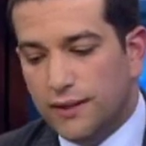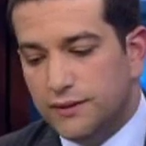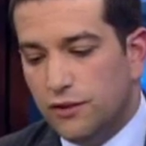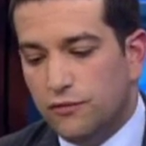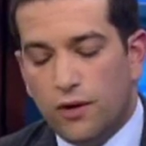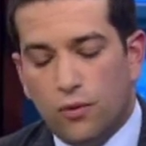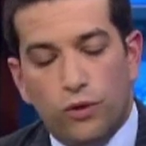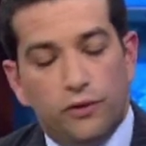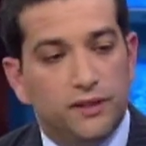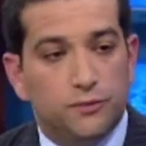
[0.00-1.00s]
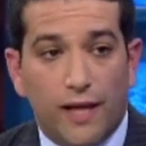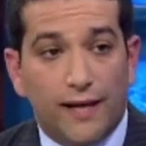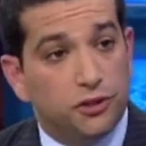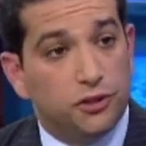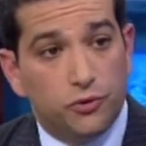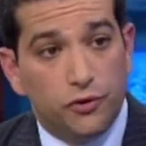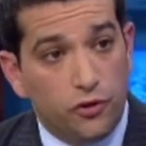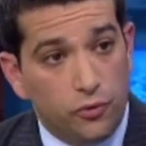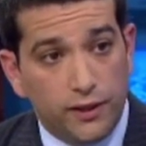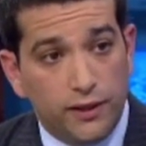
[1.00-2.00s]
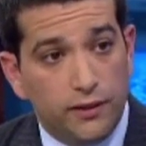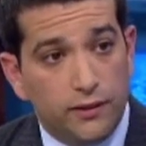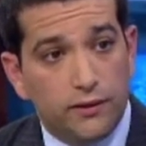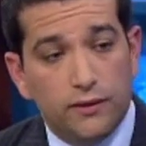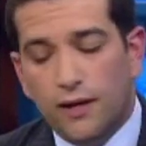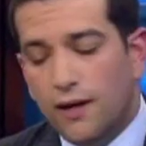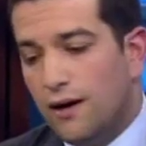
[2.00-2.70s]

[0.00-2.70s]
the lines of, what are these black children doing here?